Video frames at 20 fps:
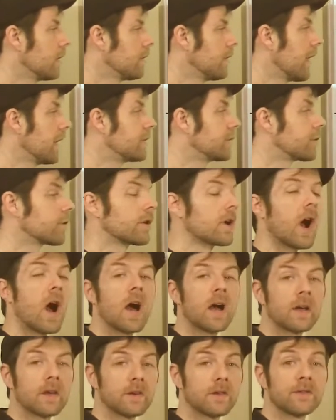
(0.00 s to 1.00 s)

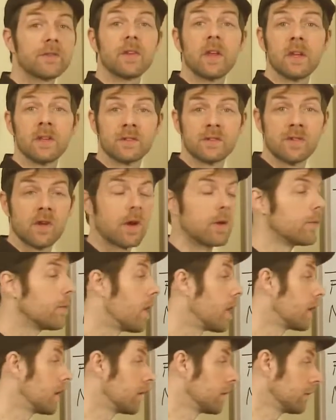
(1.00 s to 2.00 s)
Nitrococcus in salt
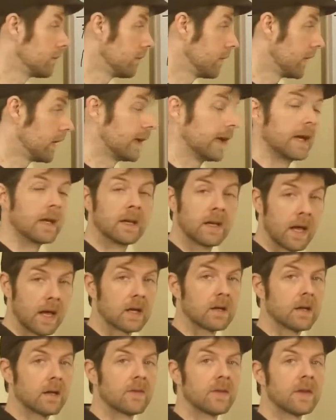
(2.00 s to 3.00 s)
water, again
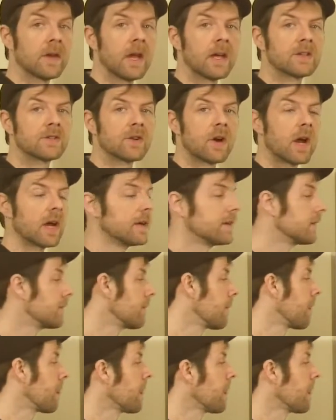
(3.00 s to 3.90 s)
handling the nitrite.